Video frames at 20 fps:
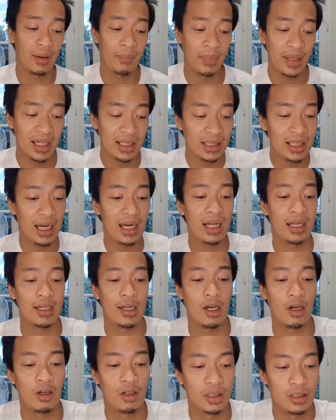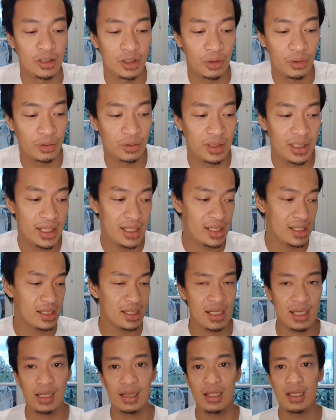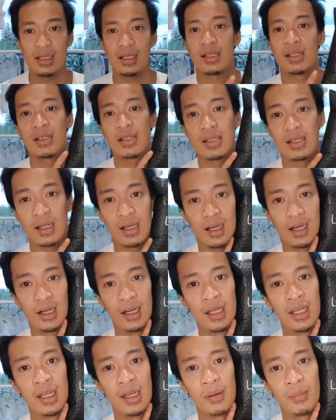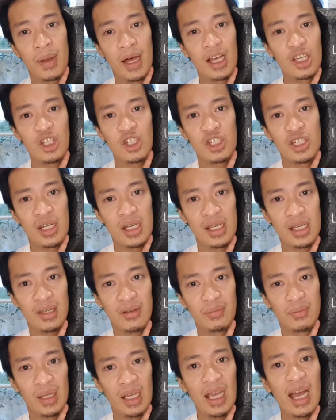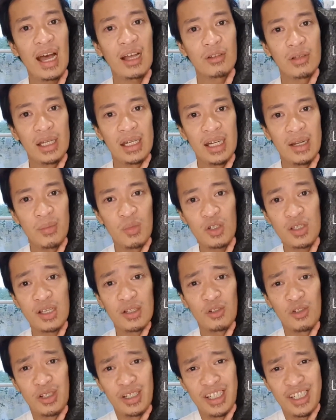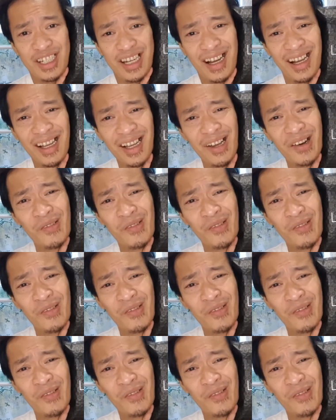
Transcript: pinadalhan ako. So, this is it. This is the package they give me. Actually, nabuksan ko na siya.